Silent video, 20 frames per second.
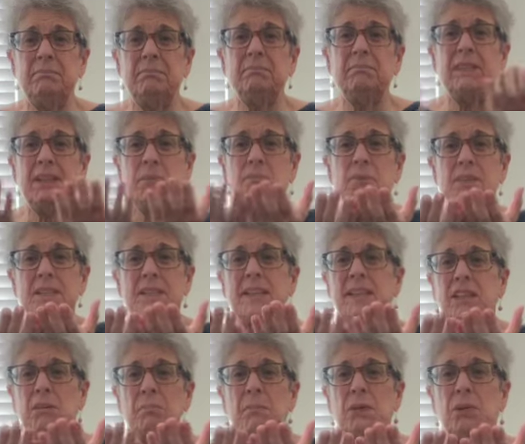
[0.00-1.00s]
It was in
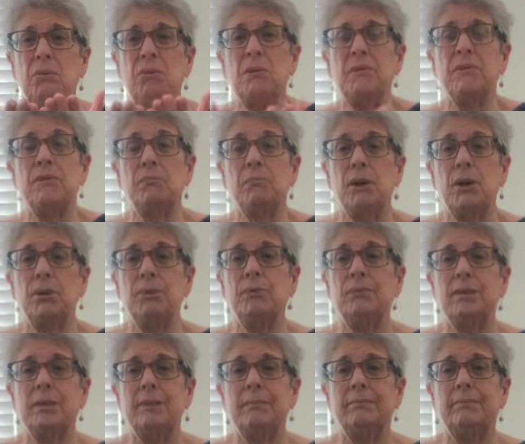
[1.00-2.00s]
the middle of the road,
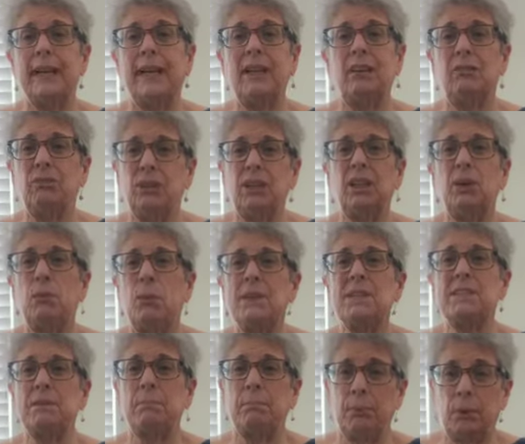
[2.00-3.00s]
and it really
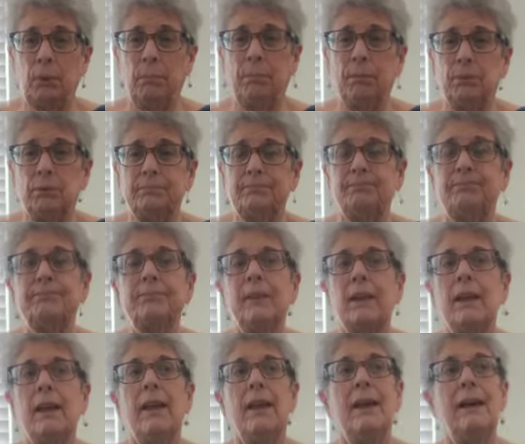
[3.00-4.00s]
wasn't purple.
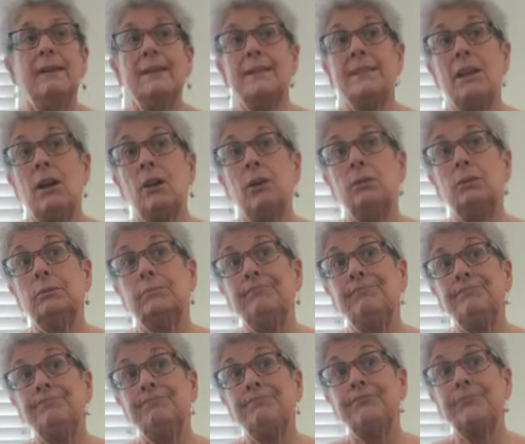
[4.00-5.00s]
So
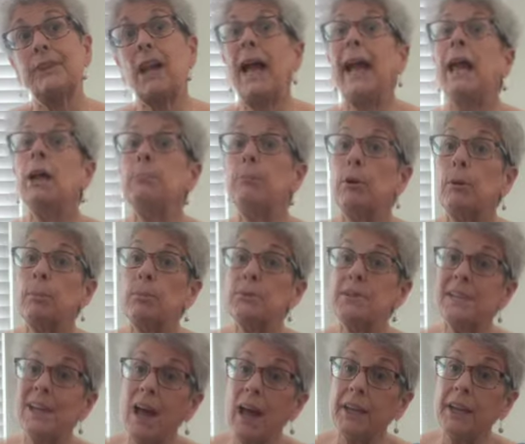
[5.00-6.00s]
I had purple
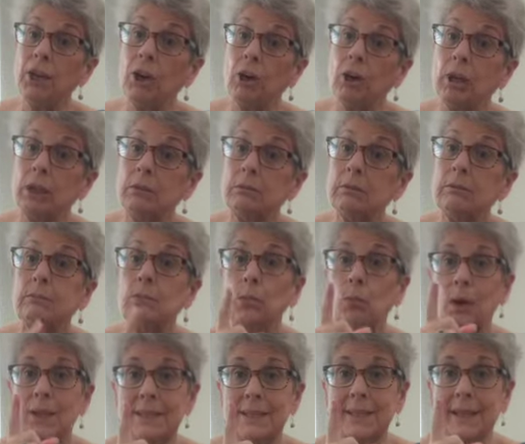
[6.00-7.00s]
sock yarn,
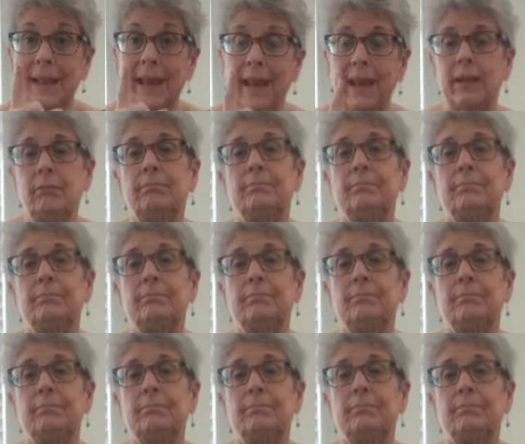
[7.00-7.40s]
one skein.